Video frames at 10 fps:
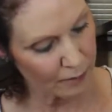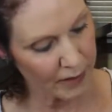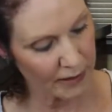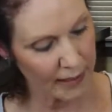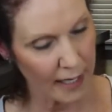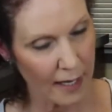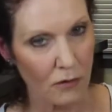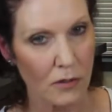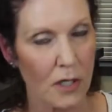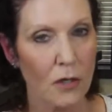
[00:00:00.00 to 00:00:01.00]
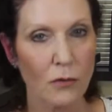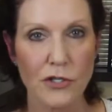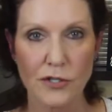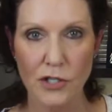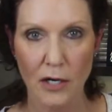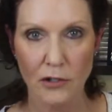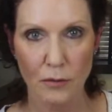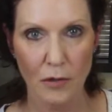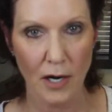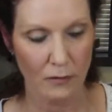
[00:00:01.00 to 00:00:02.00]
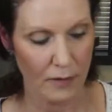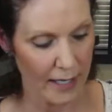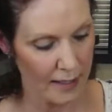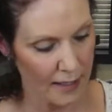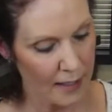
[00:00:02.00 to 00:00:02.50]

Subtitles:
bill account, which is Dr. Broadway.